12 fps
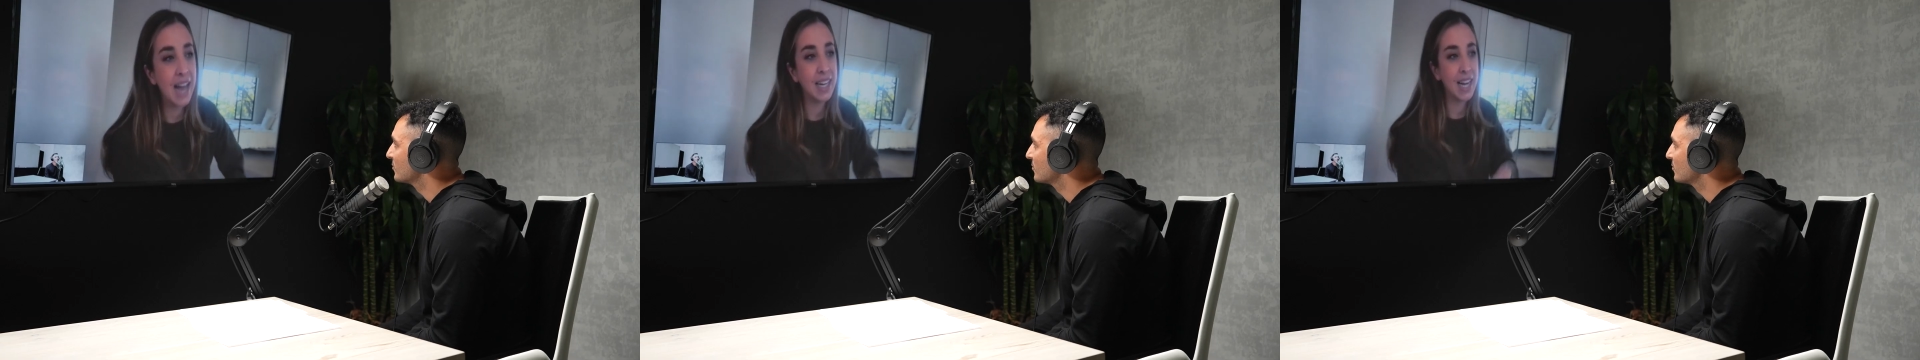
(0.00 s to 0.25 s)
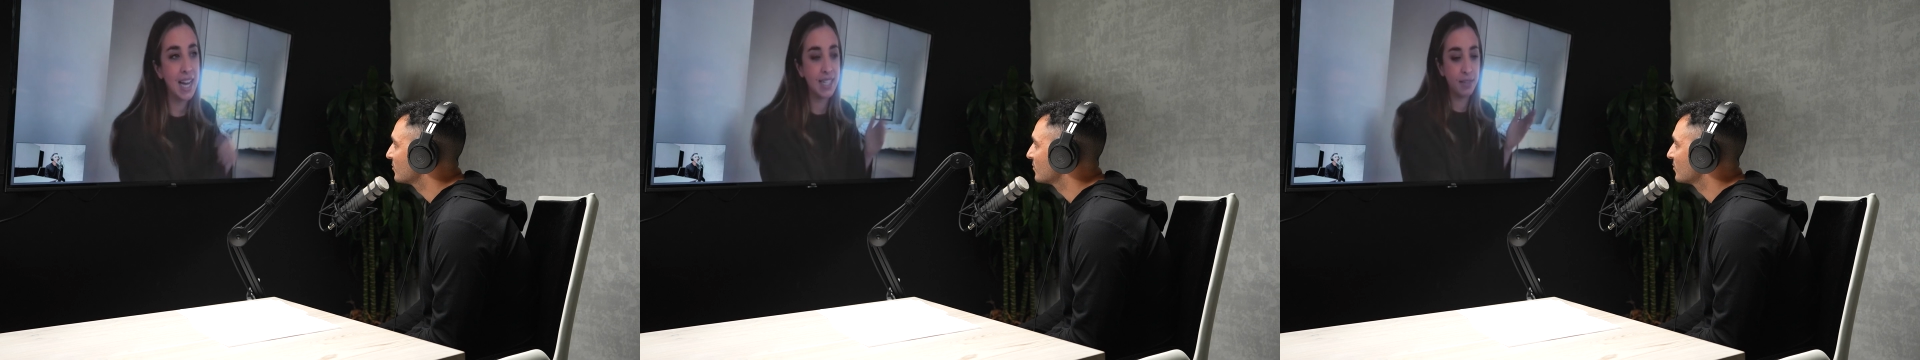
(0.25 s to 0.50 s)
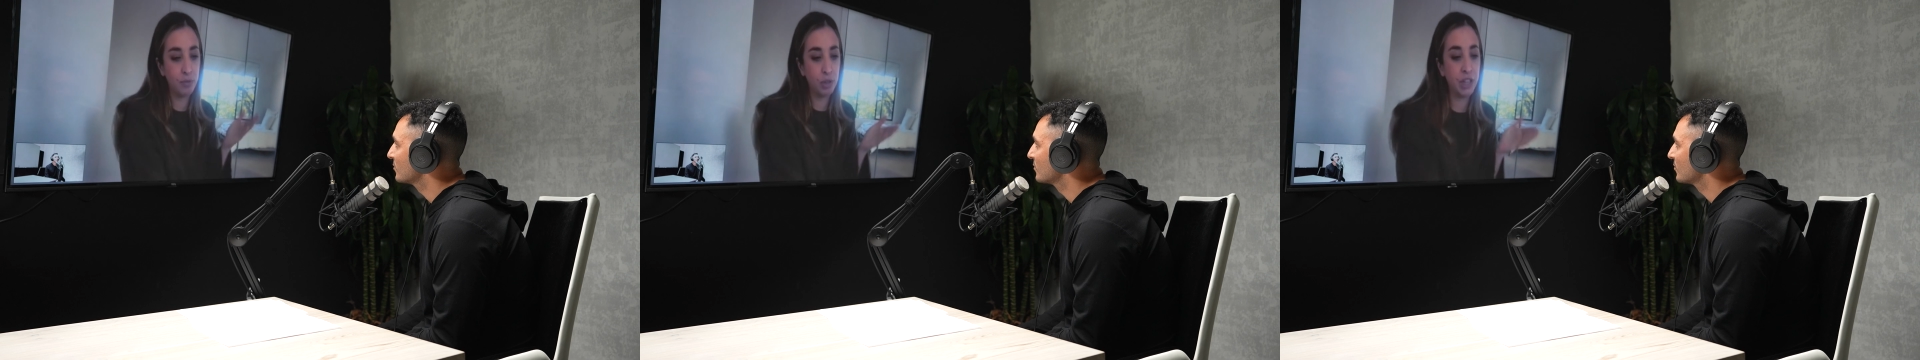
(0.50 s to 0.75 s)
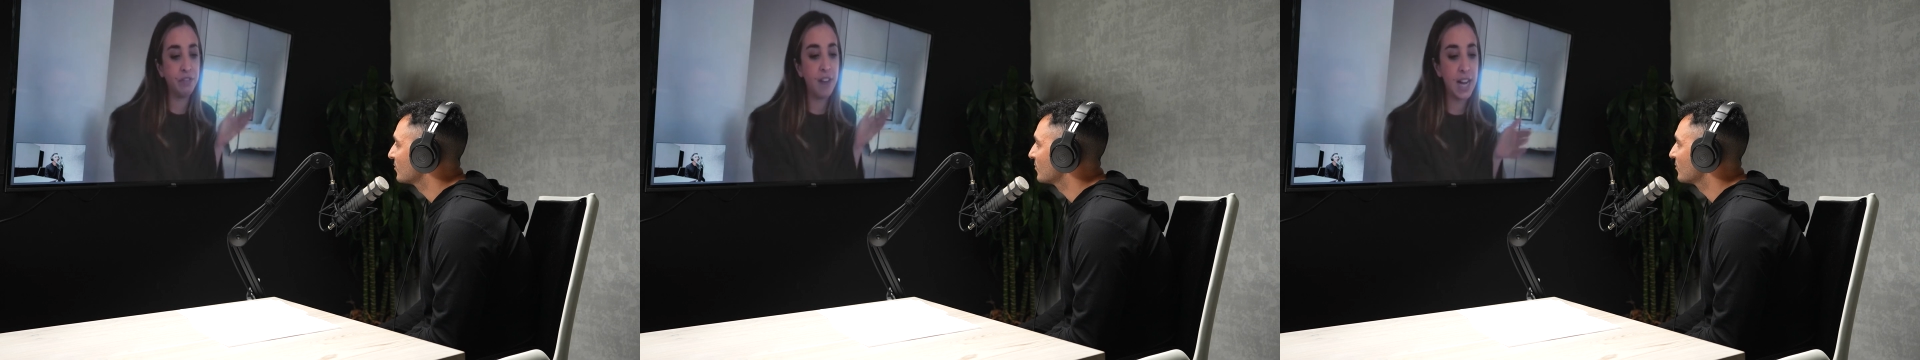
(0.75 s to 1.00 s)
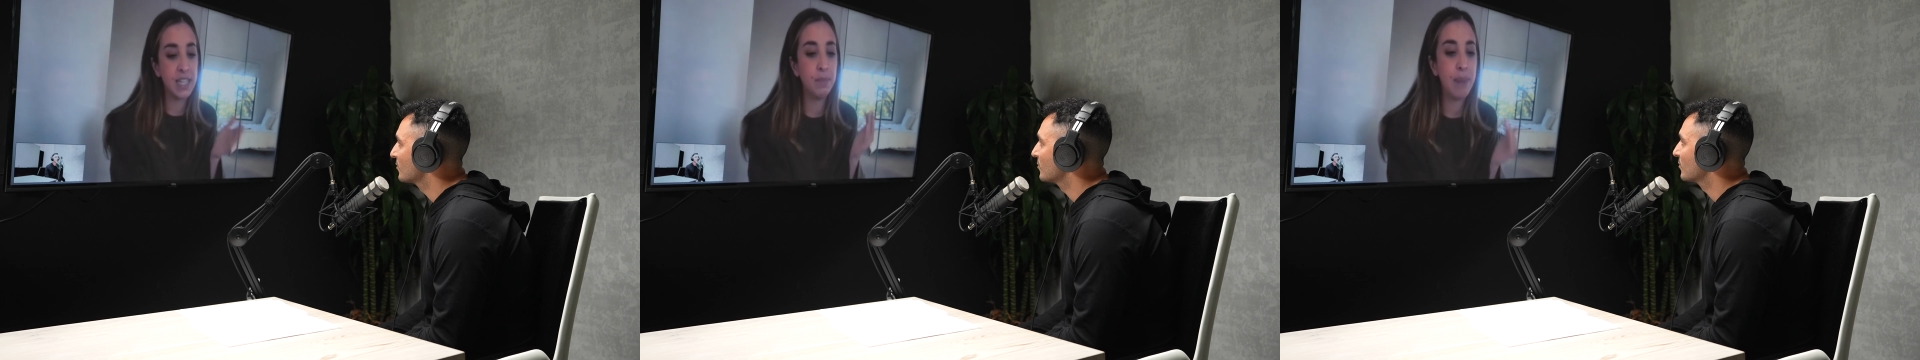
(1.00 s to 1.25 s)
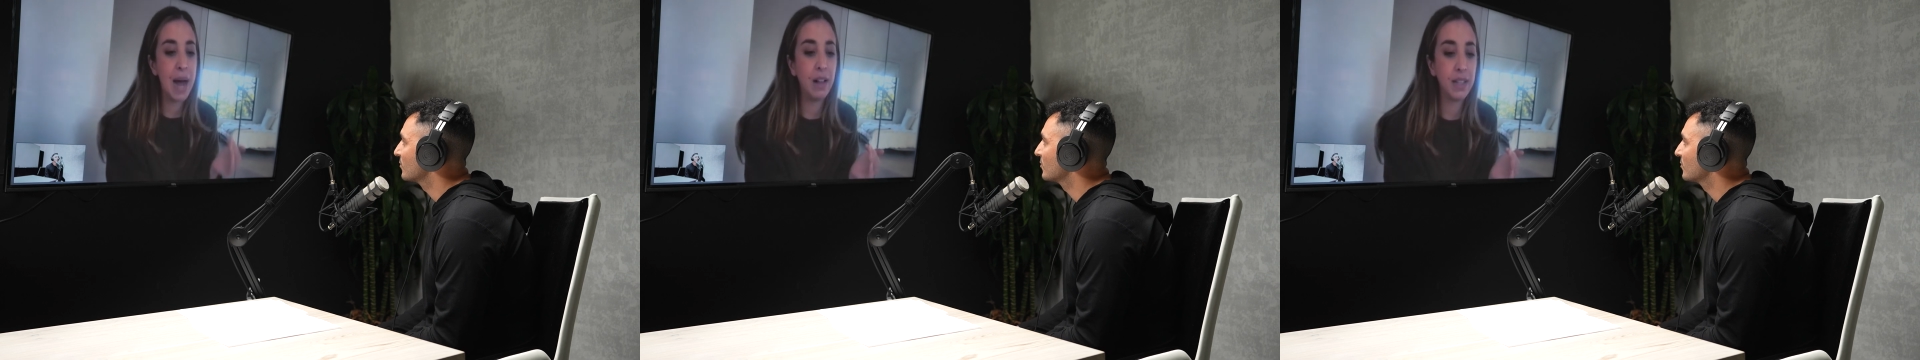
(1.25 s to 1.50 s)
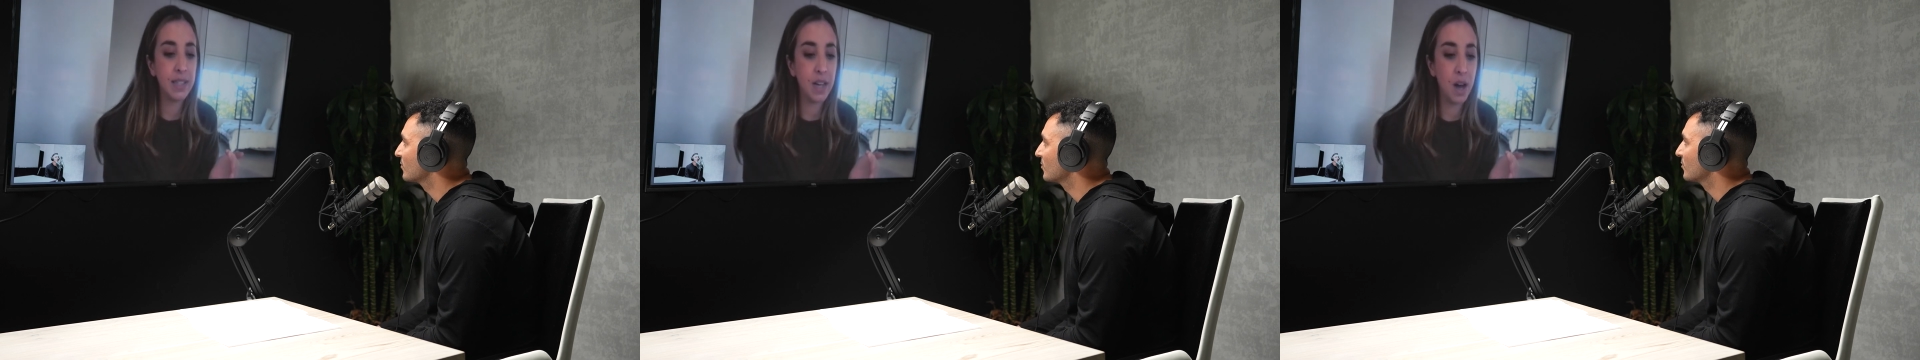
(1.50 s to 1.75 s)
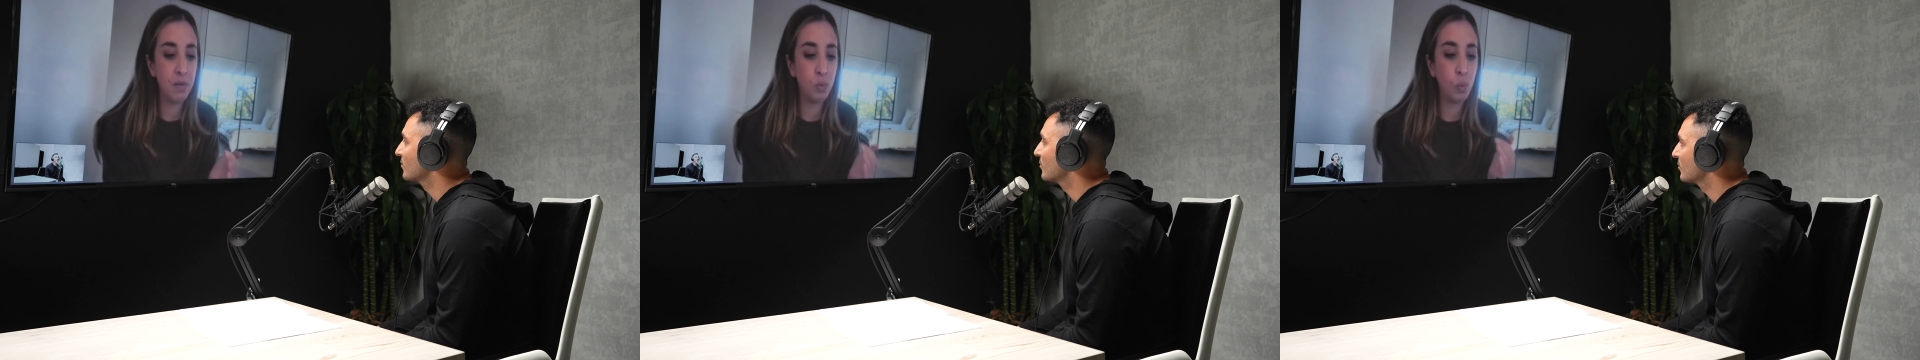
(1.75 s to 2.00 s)
and I had to really find a balance
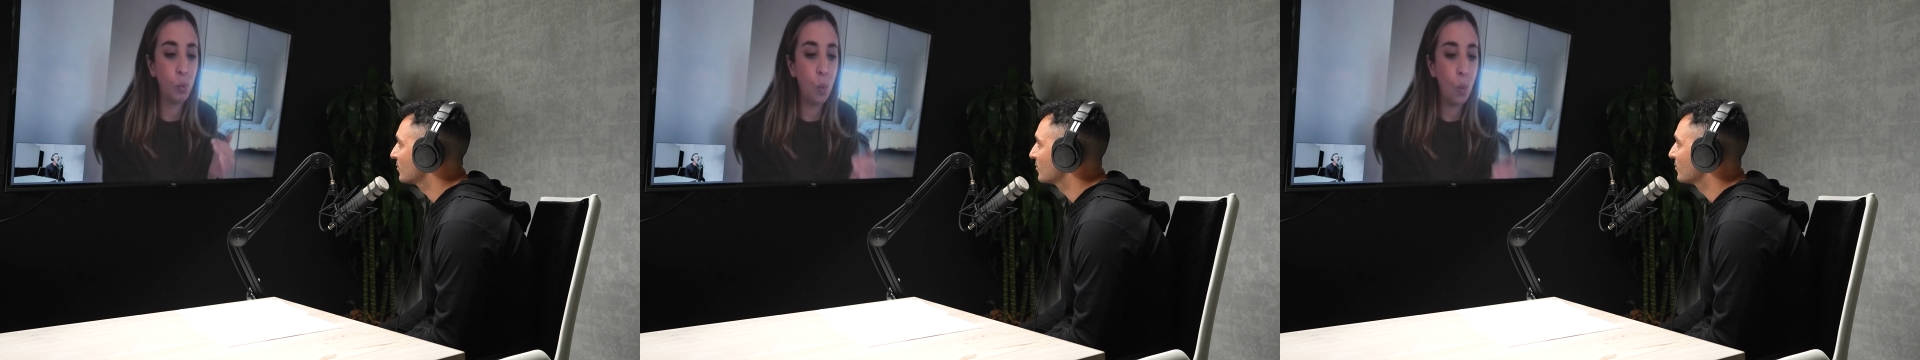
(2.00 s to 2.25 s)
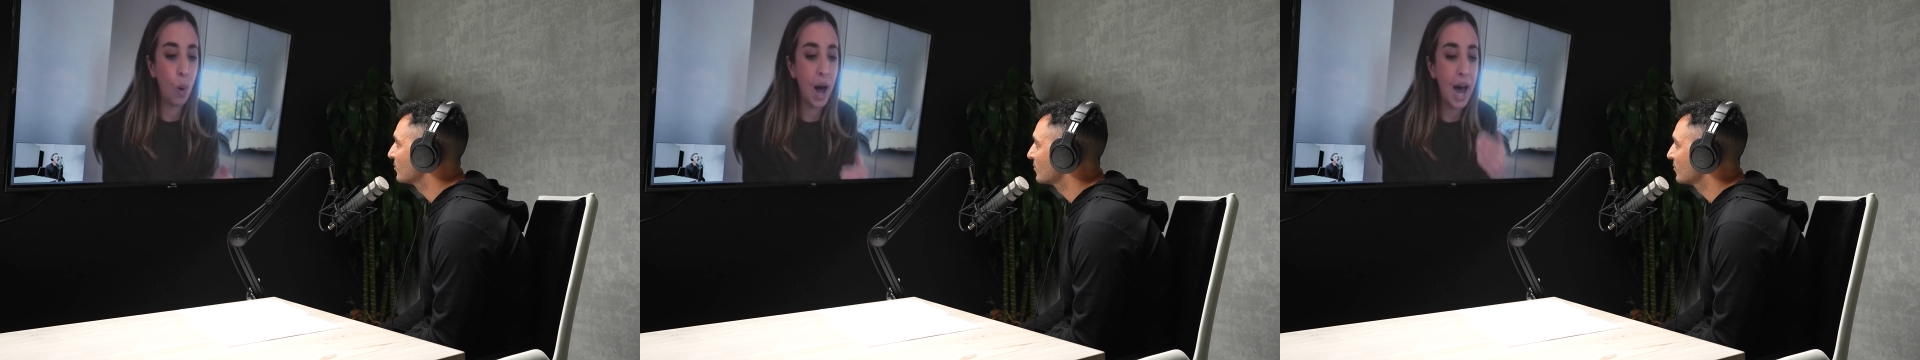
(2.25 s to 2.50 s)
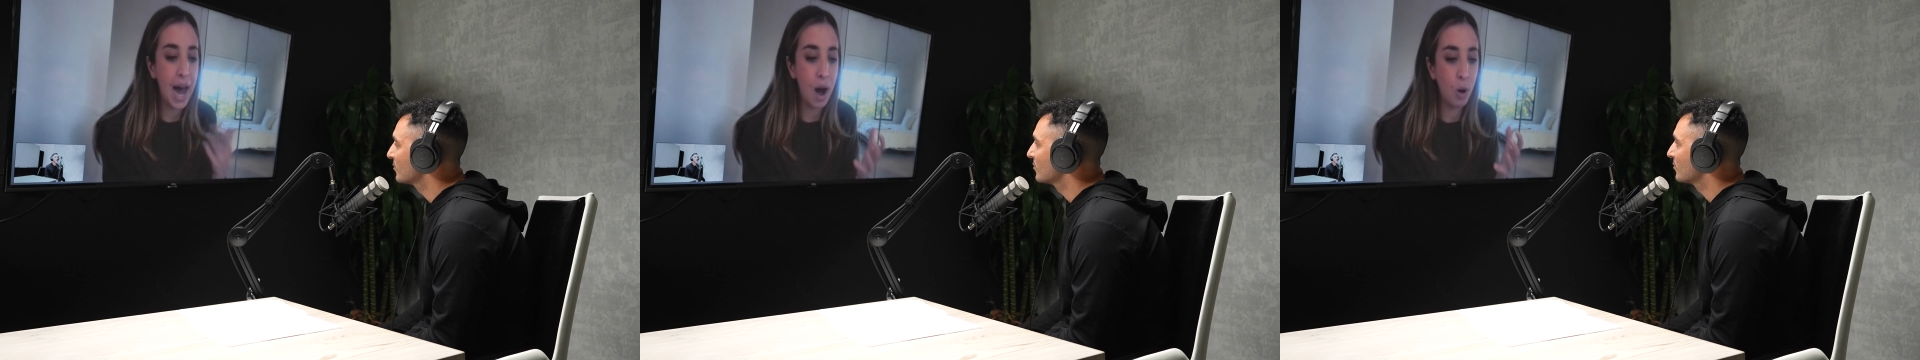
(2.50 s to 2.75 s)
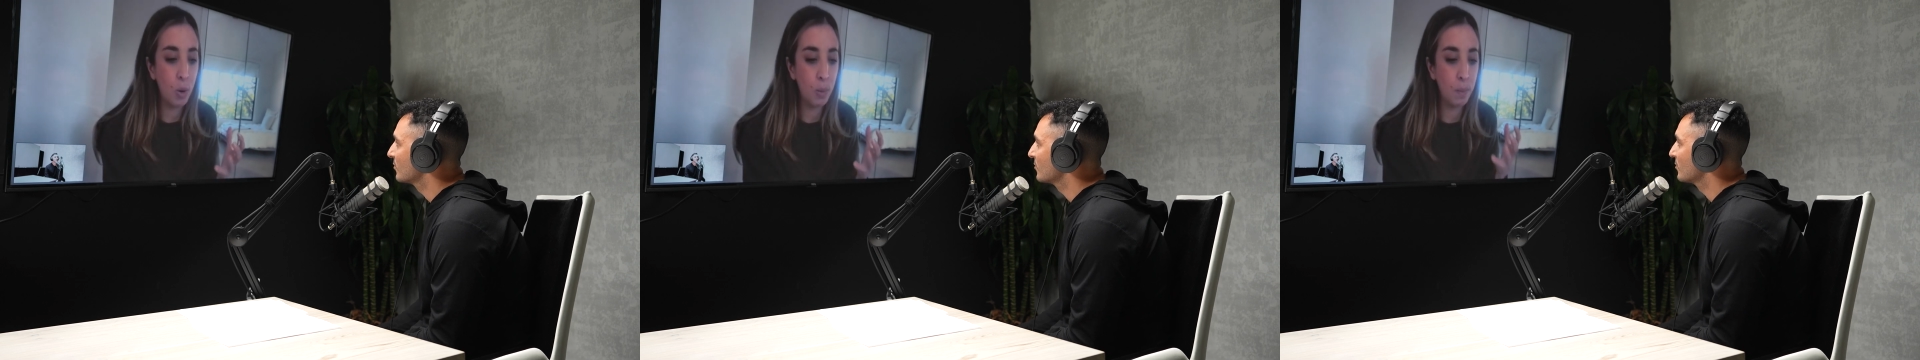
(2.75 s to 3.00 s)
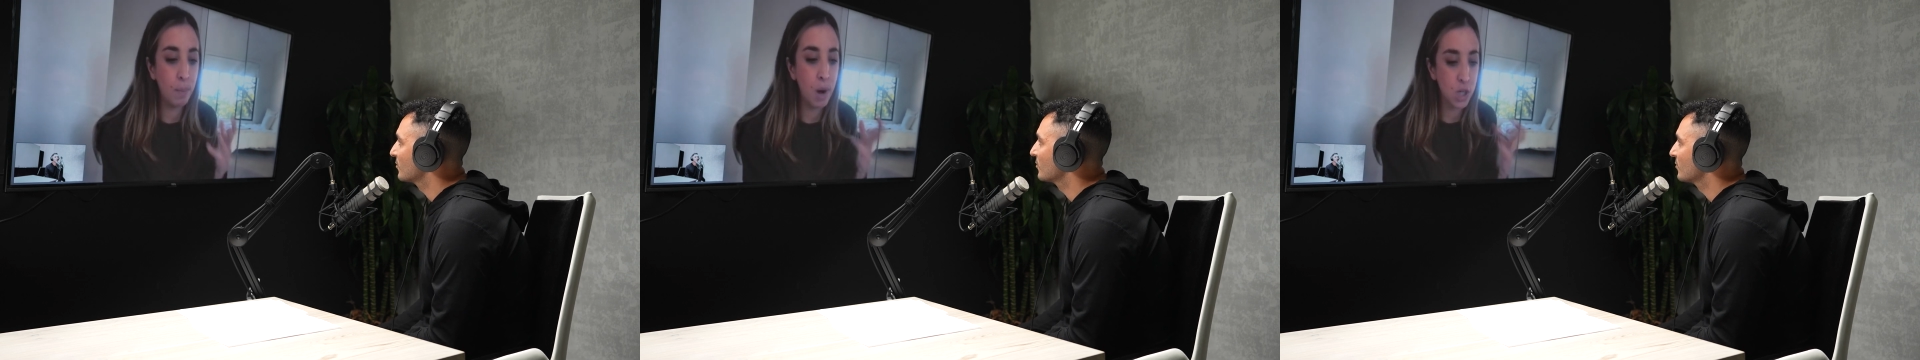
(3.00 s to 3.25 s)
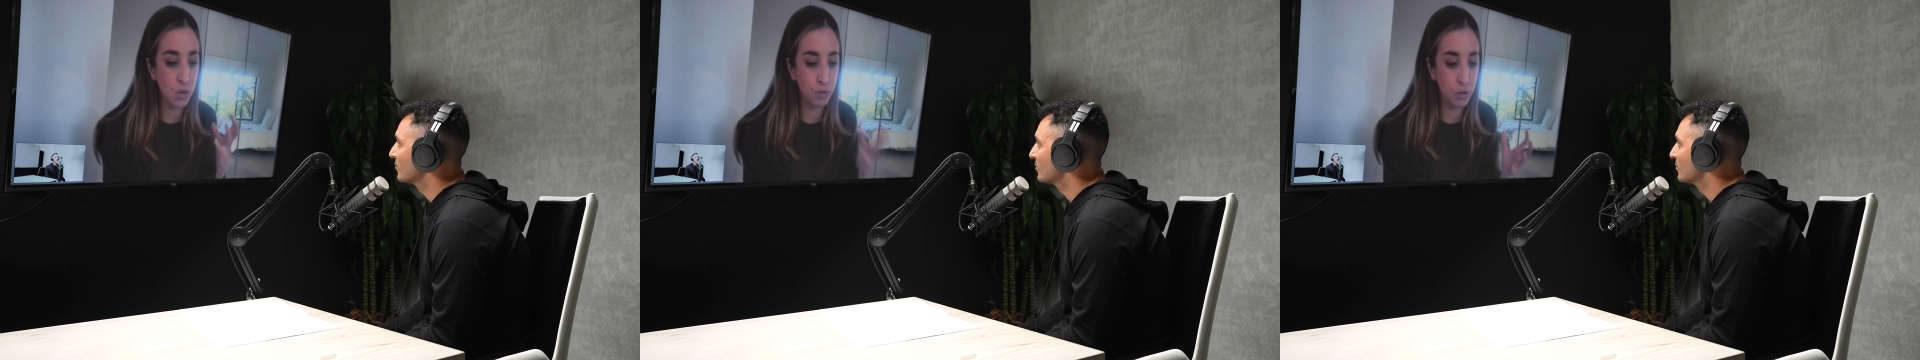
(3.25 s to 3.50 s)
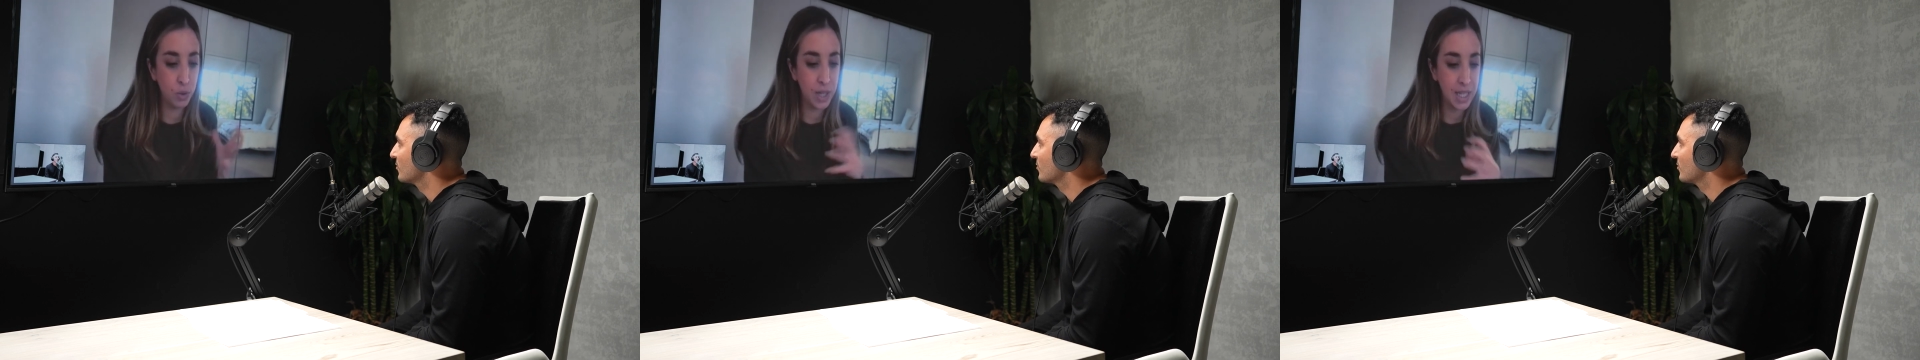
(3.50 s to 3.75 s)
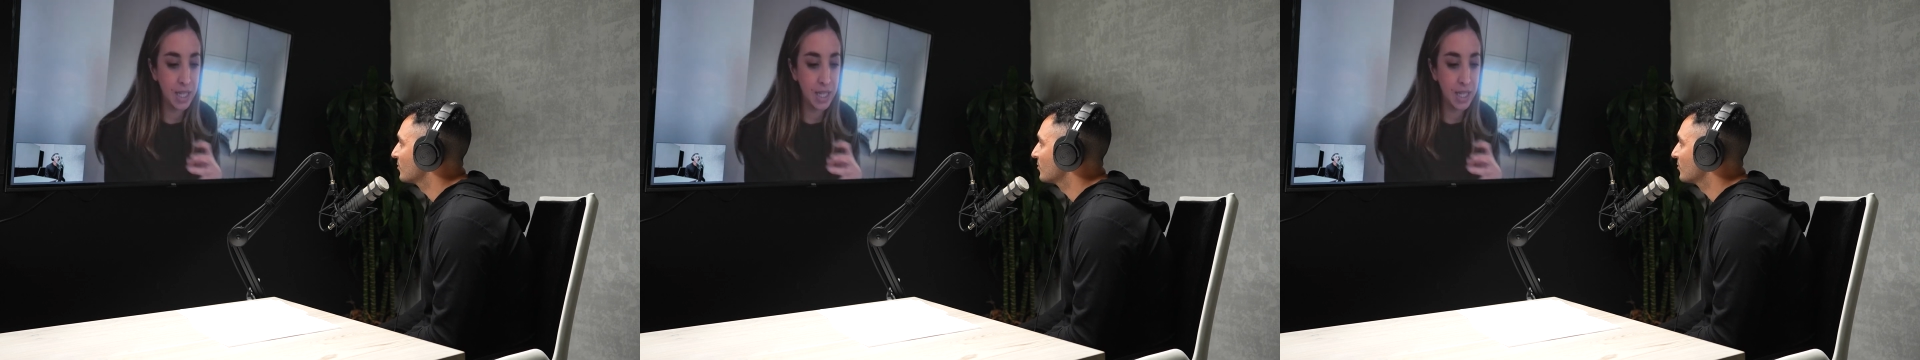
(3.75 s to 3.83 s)
of how much food